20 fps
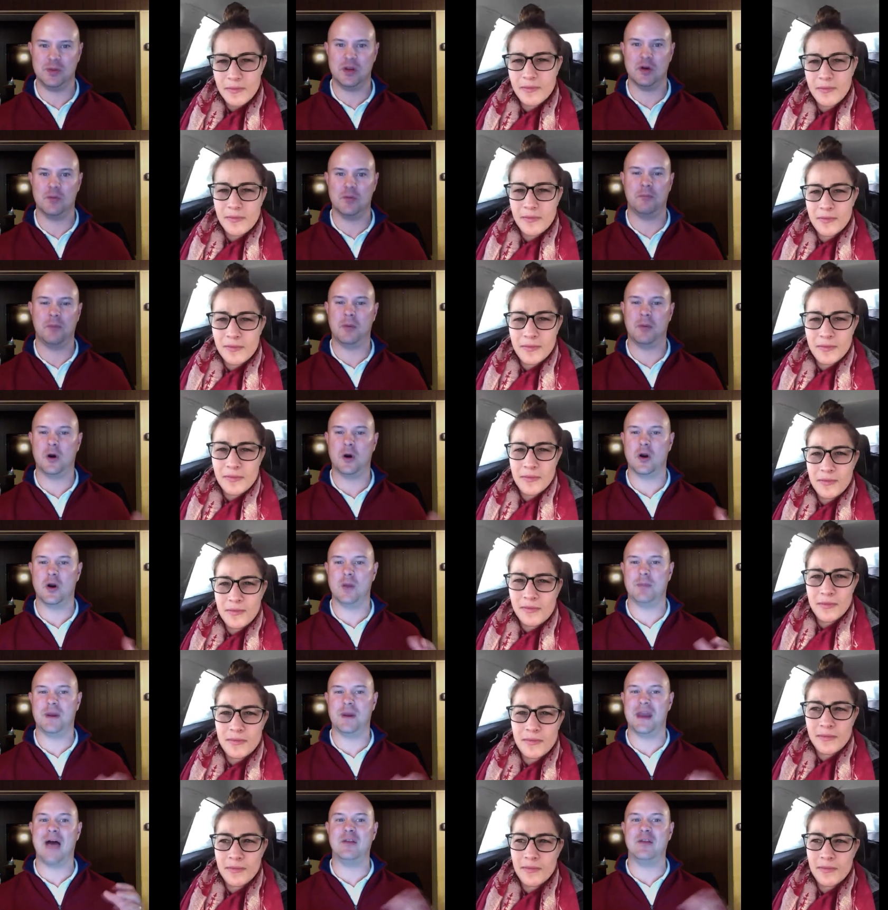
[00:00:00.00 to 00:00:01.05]
Speaker 1: be your opponent,
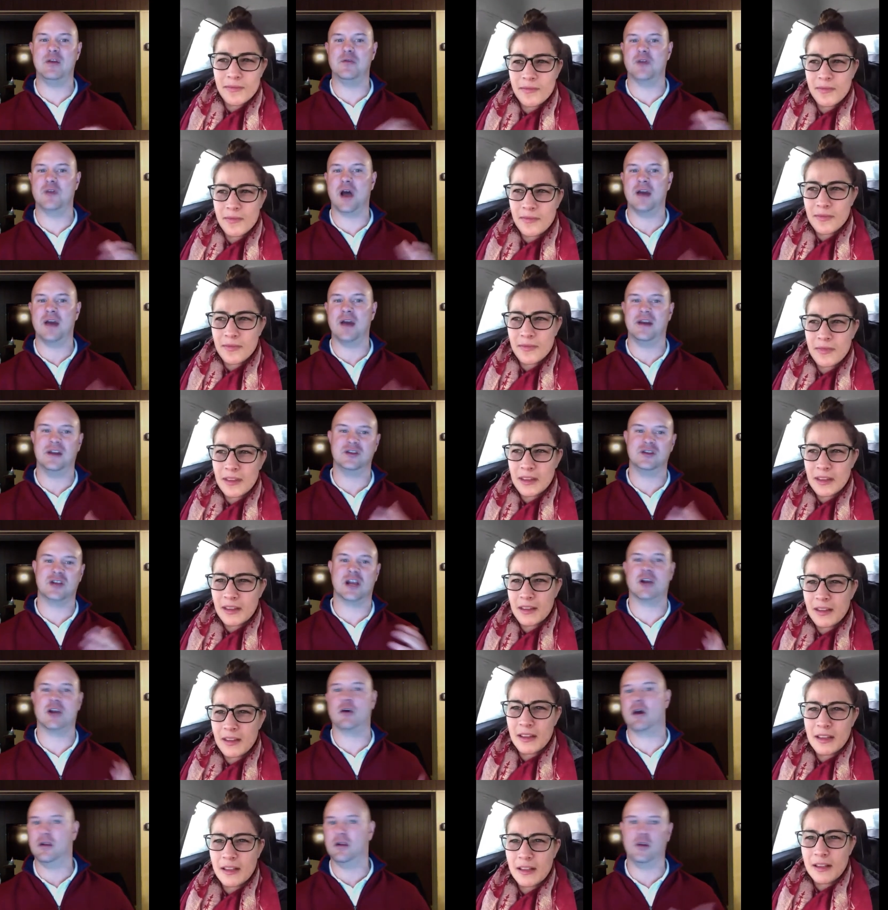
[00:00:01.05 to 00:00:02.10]
but now that you've gotten to check
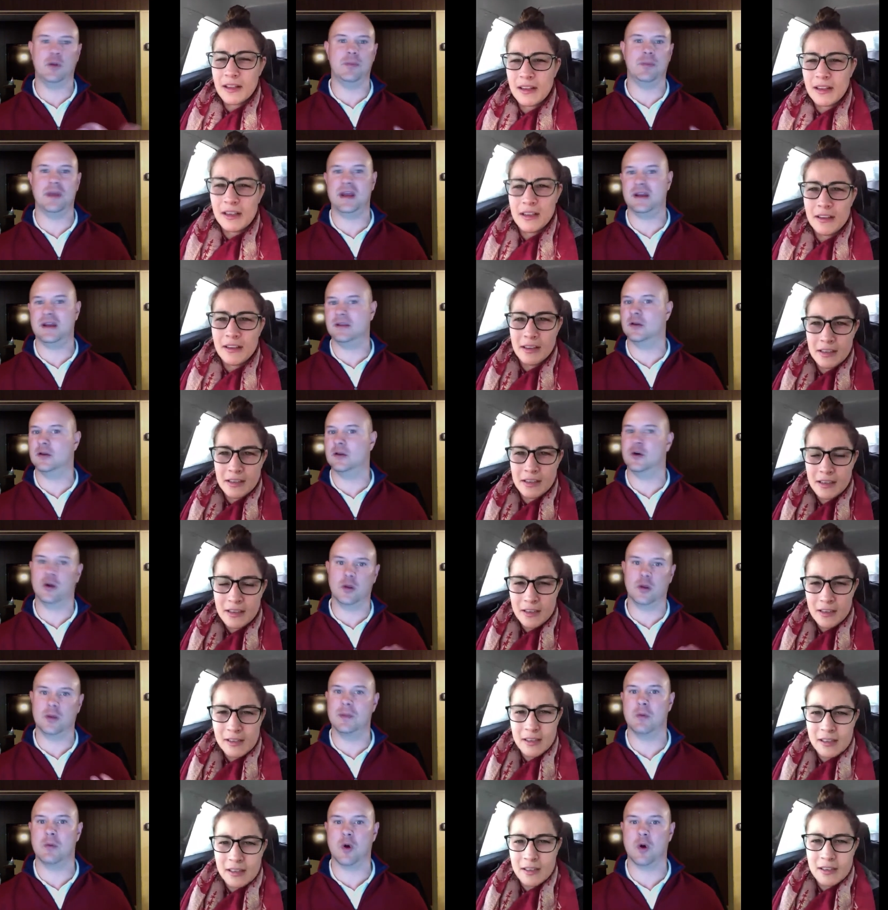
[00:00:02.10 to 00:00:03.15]
her out a little bit and learn a little
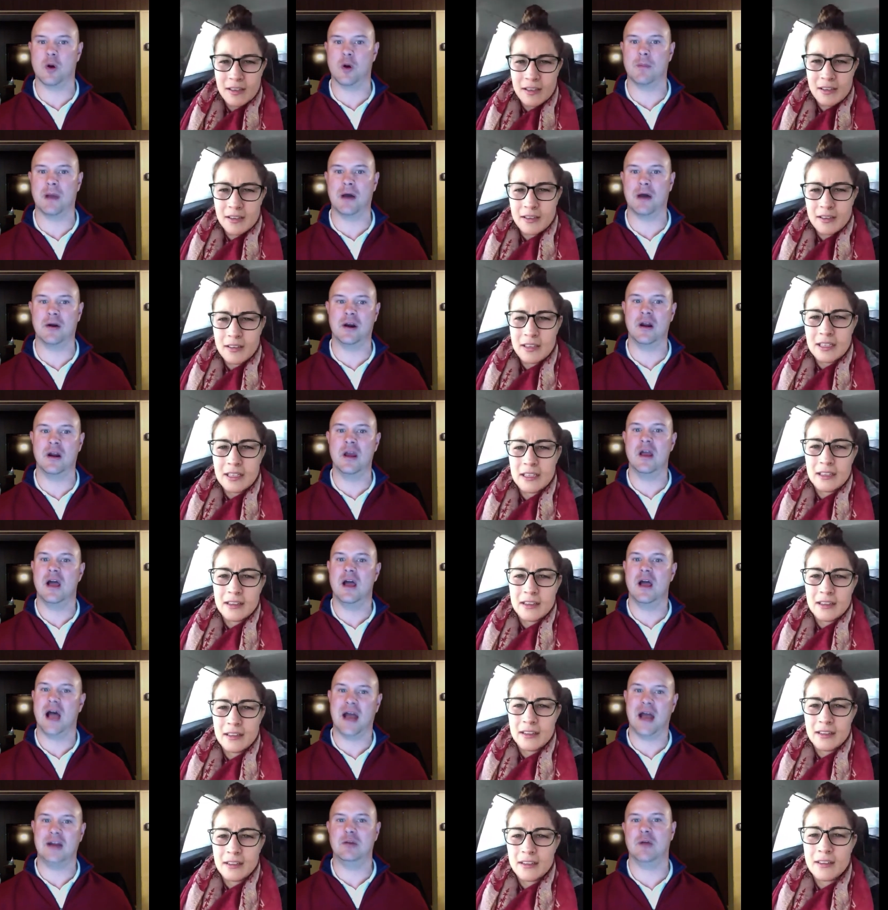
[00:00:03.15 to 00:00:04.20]
bit more about her,
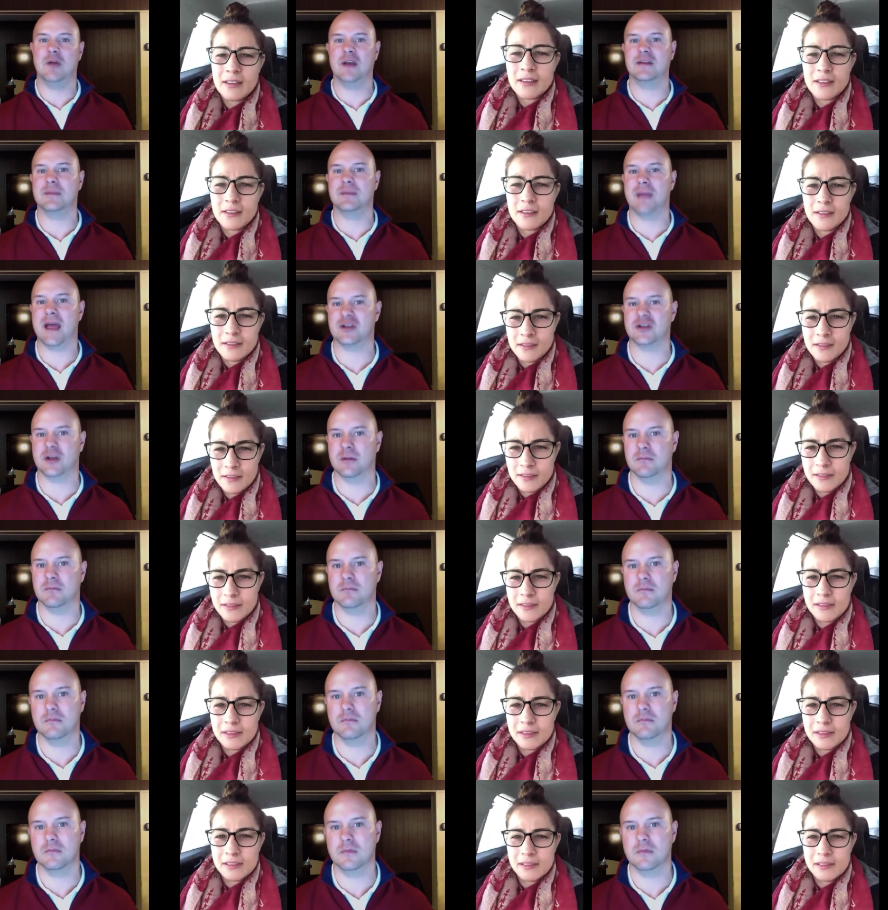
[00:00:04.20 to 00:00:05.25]
how do you like the matchup?
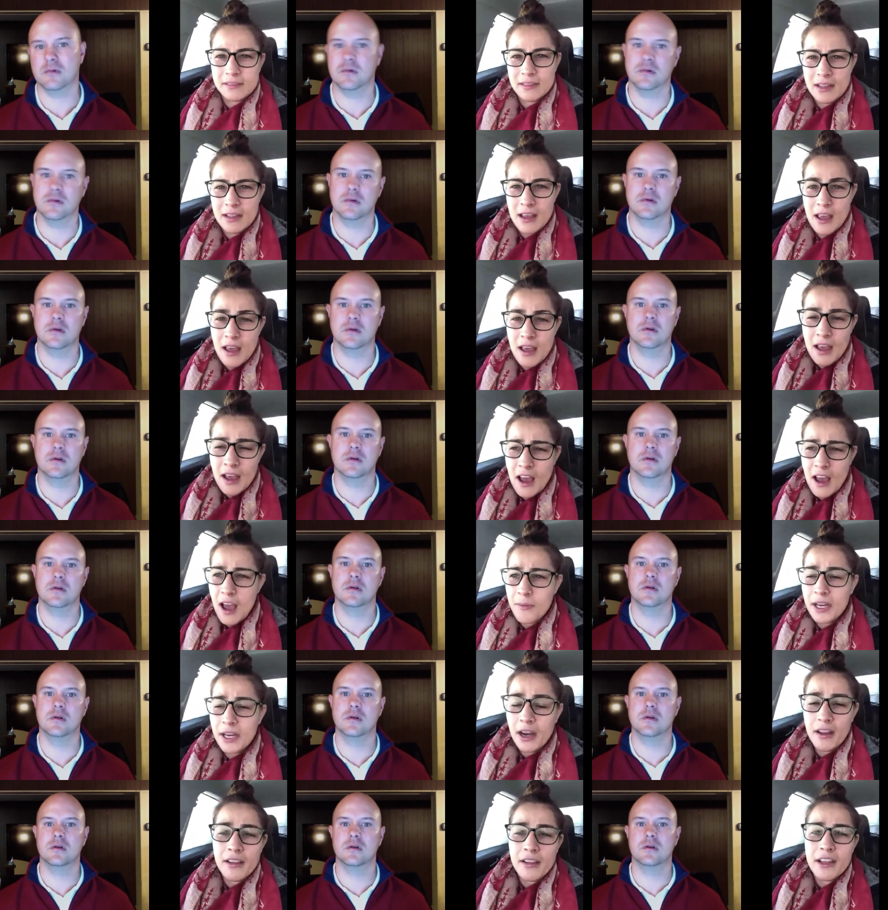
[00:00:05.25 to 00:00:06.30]
Speaker 2: I
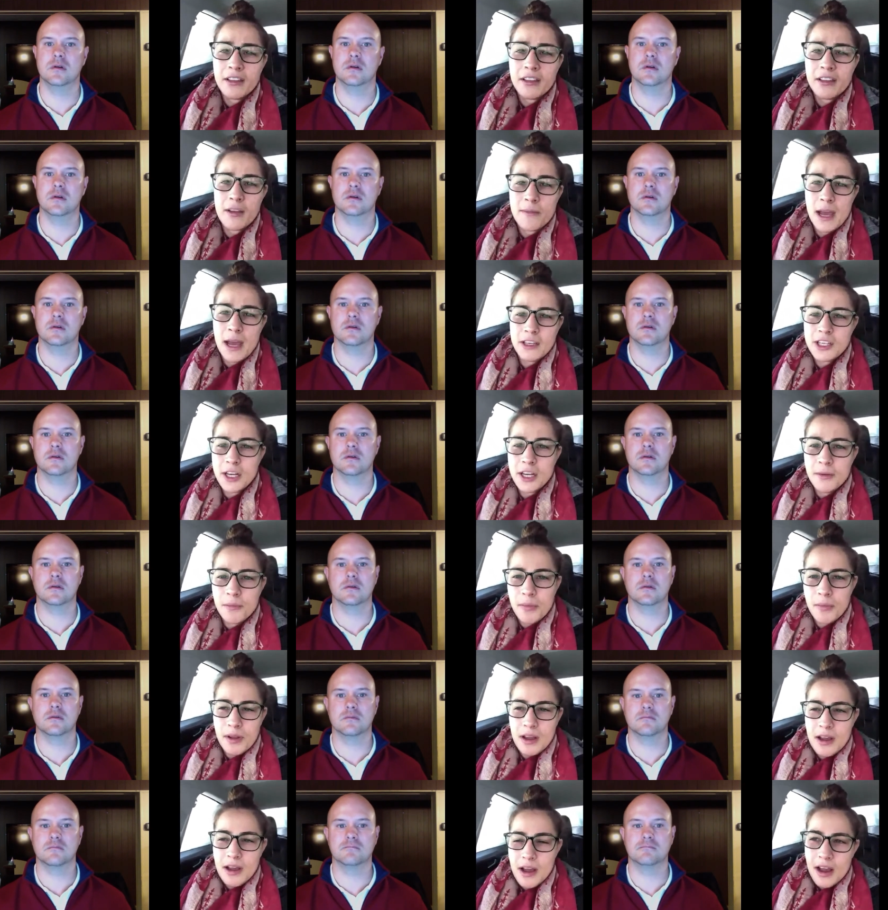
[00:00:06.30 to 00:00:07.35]
mean, I like the matchup.
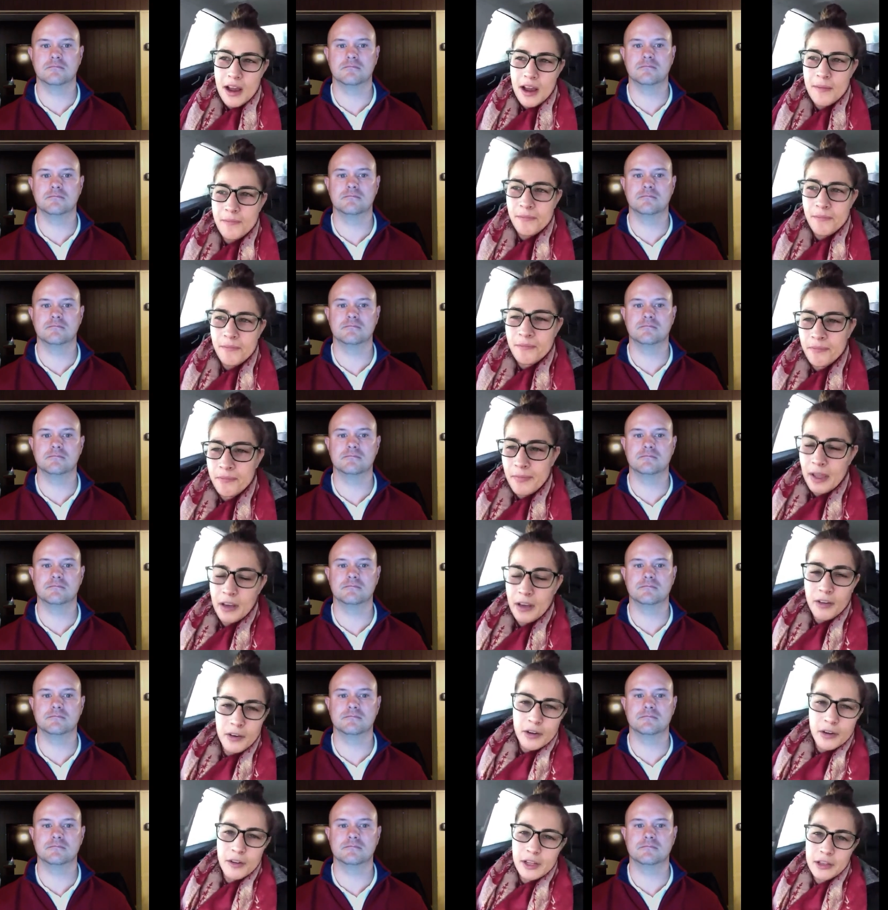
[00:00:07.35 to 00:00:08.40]
Um, I
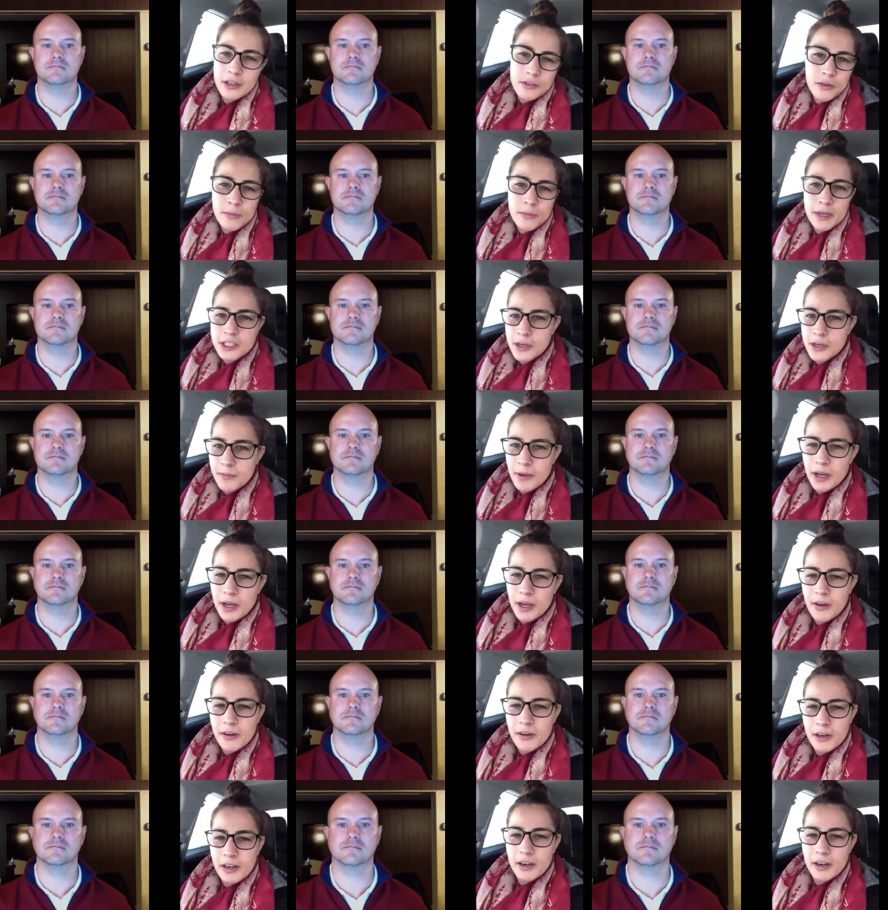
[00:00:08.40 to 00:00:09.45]
don't know like too much
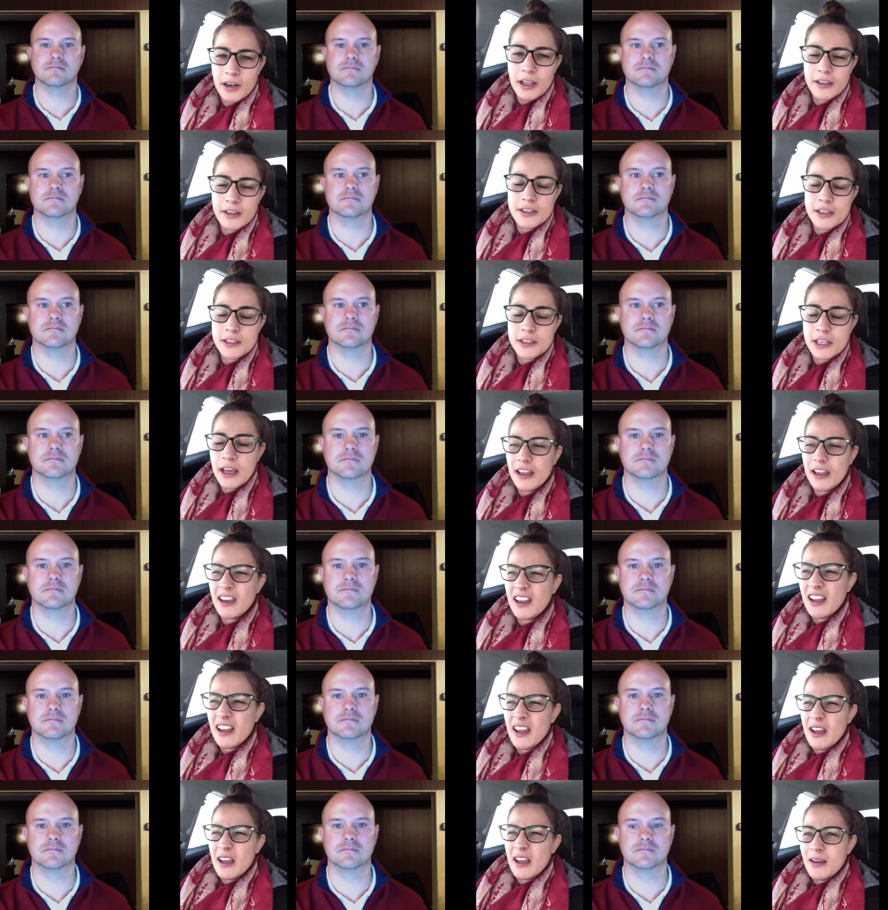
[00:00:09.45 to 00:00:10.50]
about her, as you said.
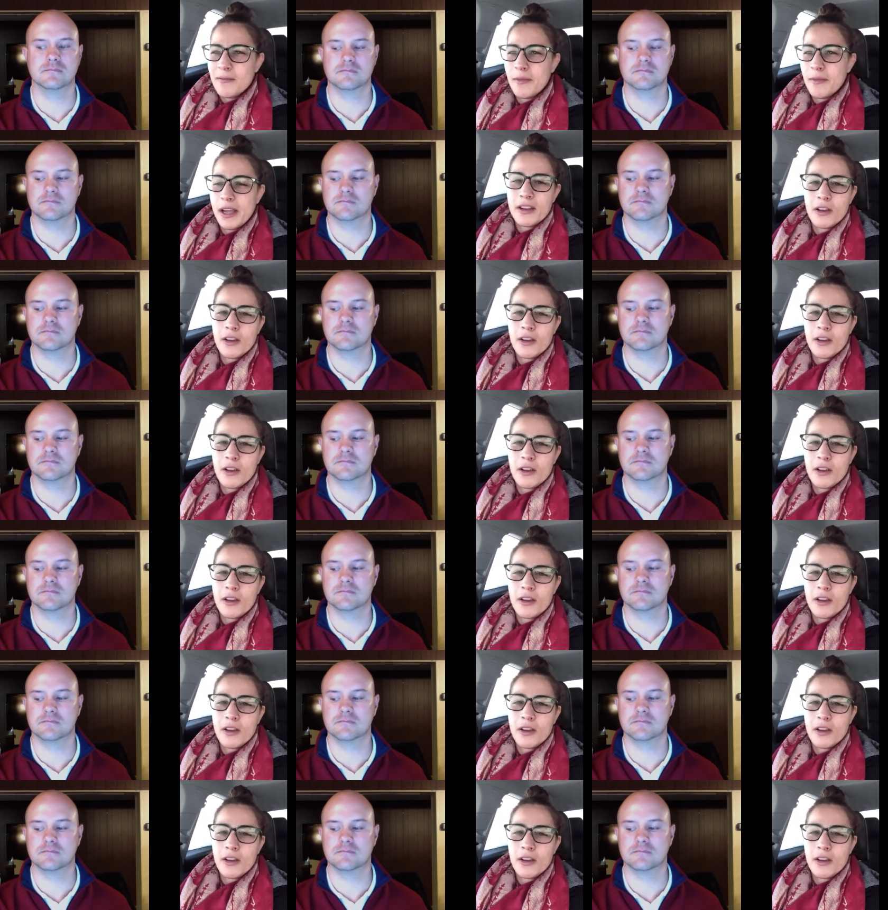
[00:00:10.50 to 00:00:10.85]
My